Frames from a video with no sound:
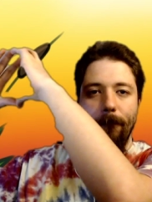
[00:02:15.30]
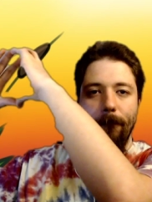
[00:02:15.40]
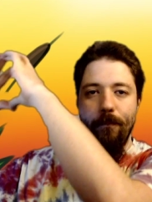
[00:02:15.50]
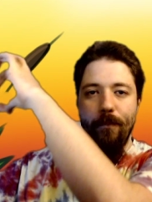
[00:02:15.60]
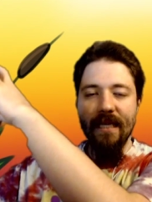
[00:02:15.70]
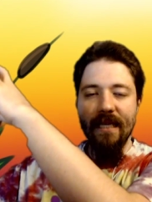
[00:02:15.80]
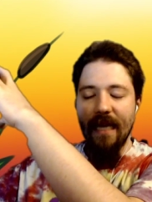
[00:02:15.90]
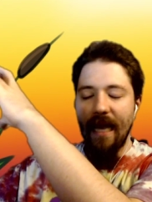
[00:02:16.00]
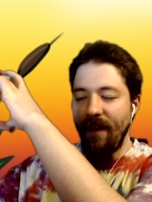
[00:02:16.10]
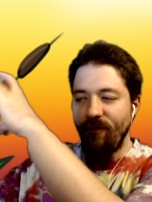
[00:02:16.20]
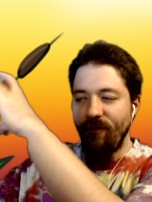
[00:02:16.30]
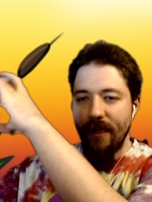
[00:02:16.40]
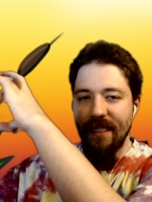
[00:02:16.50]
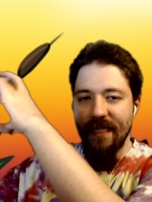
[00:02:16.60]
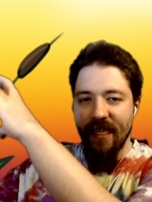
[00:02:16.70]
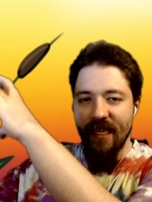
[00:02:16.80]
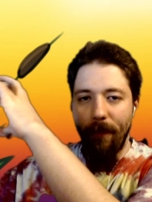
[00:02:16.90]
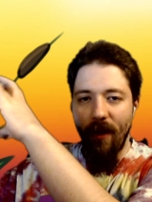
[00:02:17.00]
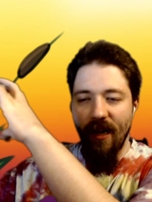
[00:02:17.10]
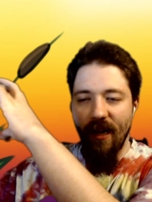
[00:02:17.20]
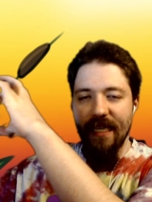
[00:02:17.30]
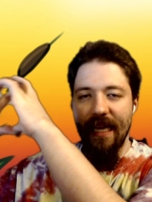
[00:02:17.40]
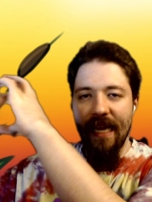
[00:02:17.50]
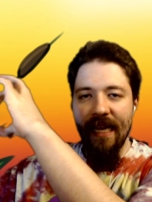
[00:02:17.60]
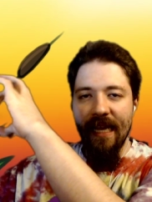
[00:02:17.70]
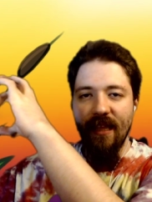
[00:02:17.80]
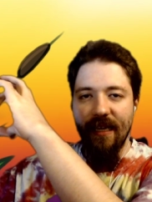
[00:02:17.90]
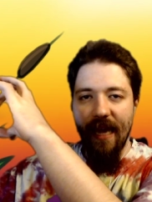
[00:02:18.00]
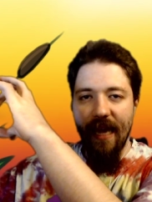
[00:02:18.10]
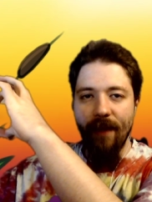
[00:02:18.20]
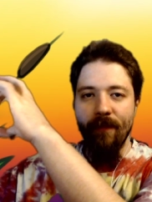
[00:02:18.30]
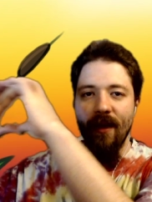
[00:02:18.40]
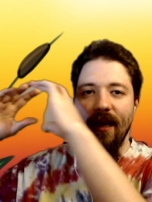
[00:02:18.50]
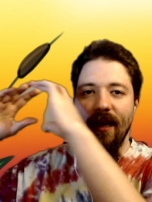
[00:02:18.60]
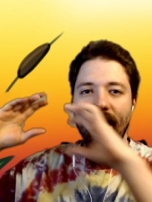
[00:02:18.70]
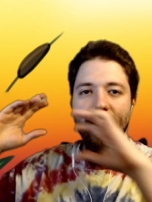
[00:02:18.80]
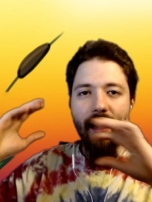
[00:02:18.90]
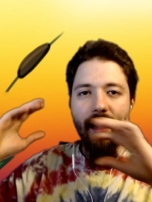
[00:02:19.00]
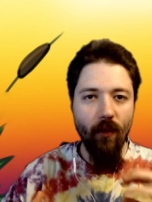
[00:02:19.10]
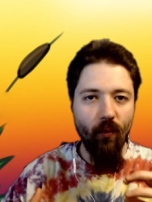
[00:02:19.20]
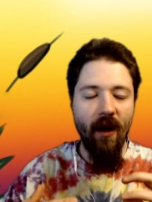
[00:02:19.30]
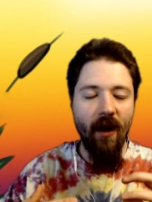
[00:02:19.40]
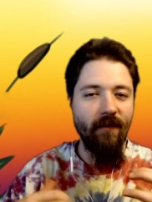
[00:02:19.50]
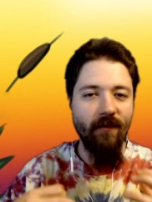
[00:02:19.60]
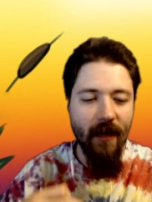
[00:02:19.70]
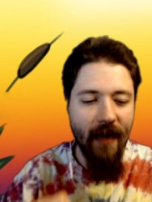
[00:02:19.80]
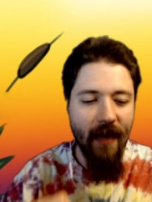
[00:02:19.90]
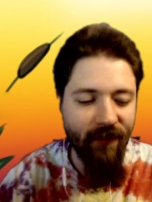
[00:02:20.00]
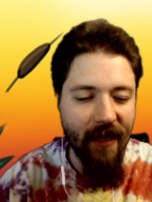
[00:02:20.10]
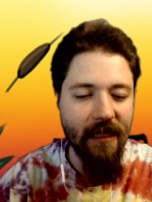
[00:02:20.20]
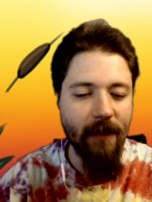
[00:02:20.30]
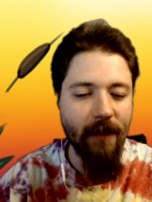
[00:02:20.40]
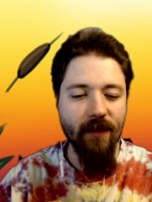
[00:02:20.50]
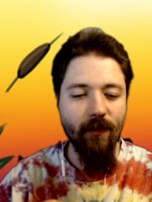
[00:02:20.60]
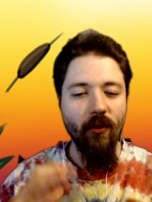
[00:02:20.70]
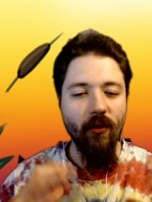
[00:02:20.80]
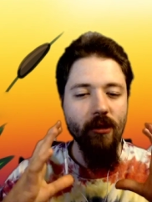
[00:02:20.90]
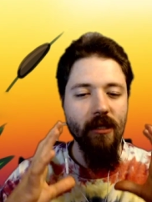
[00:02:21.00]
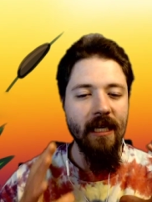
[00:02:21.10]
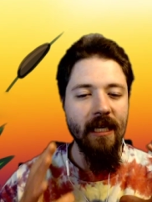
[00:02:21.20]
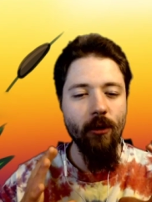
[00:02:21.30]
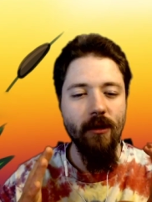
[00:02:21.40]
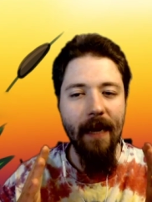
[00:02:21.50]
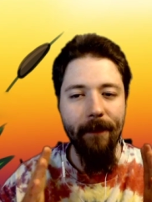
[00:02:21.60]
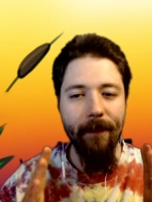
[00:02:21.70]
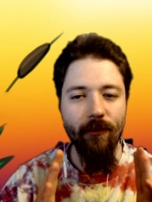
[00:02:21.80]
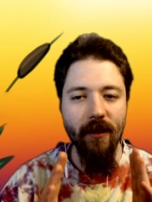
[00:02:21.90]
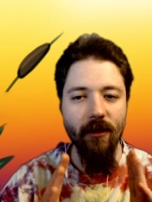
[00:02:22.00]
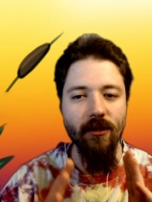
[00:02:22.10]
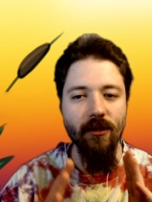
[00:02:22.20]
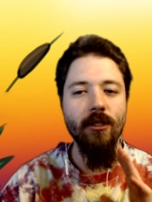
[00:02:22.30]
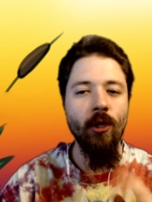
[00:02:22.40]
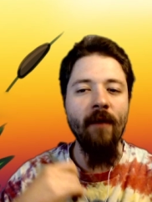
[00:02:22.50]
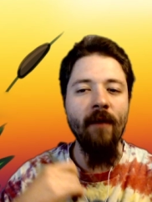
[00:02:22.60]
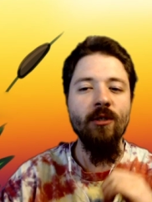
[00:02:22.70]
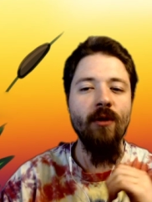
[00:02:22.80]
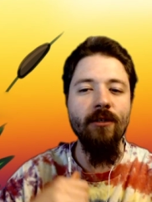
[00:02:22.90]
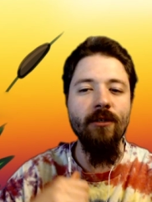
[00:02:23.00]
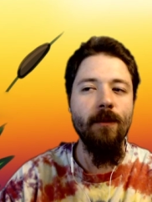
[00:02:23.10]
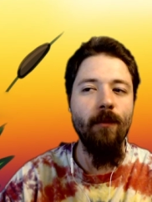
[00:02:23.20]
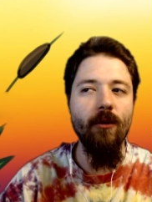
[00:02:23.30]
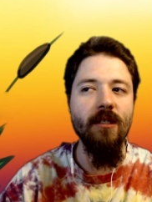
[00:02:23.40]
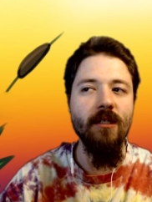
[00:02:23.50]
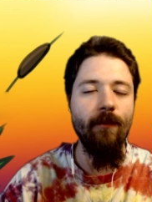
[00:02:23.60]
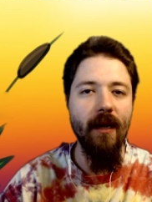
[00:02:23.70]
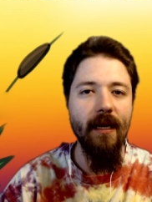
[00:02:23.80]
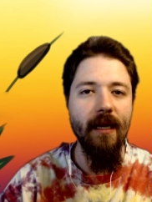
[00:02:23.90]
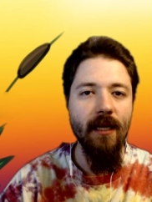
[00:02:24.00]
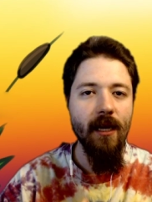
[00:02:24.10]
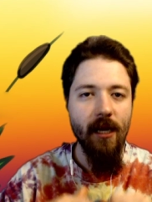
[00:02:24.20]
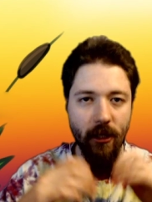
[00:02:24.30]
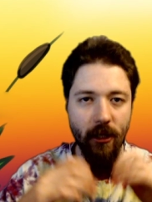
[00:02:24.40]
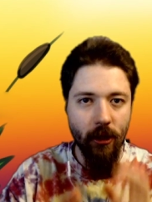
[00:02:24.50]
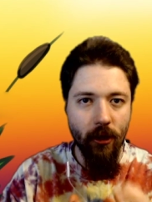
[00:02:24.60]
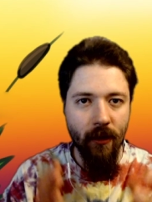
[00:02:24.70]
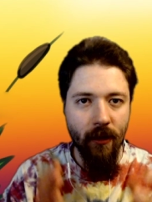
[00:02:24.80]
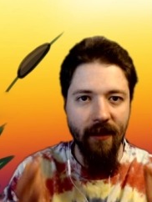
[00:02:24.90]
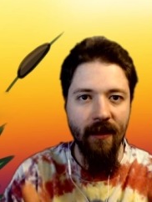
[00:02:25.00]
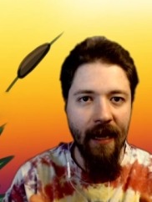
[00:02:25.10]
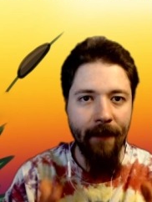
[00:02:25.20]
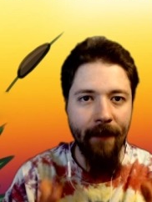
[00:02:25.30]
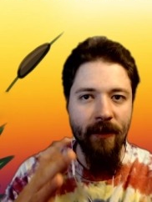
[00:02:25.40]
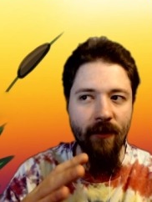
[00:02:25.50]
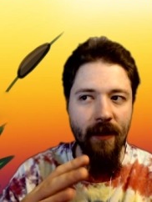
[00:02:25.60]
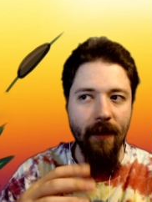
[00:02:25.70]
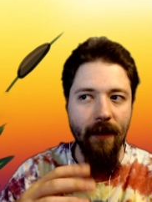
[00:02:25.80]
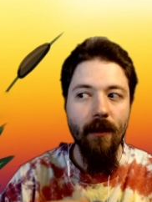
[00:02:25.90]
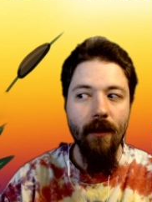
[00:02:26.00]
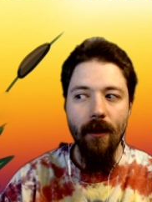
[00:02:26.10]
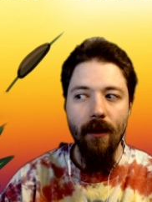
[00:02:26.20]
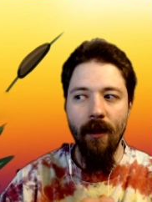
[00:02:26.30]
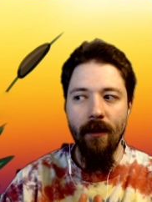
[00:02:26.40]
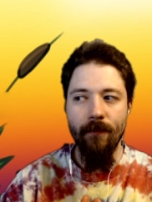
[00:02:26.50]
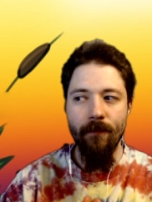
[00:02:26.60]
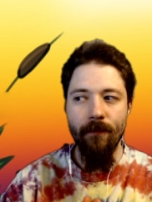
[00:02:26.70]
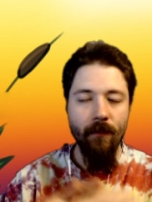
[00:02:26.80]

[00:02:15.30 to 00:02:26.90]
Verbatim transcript: beat every single boss in the game on as fast as possible. There's a huge gap between those. So I've been trying to explore some ways to cut the gaps between. Um,